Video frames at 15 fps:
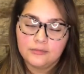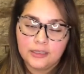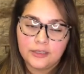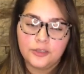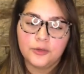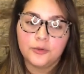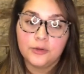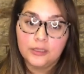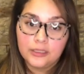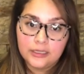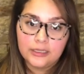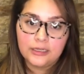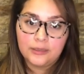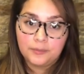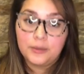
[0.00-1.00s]
Like, you're really
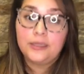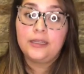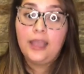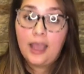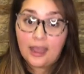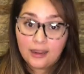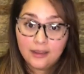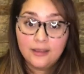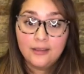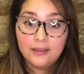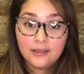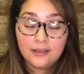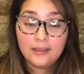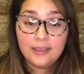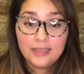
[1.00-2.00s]
gonna? But yeah,
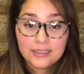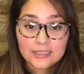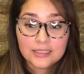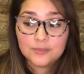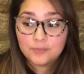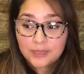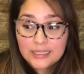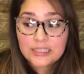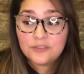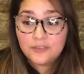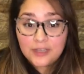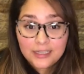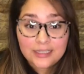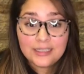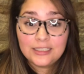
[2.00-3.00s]
it's
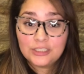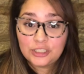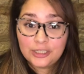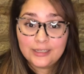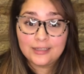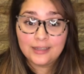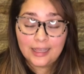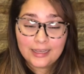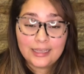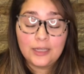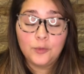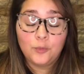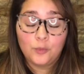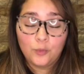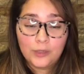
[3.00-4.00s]
fucking legit. Like,
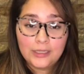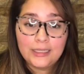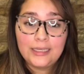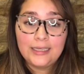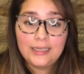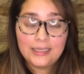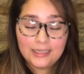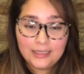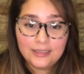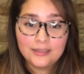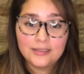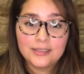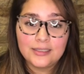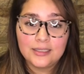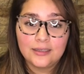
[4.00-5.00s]
it really
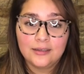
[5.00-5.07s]
is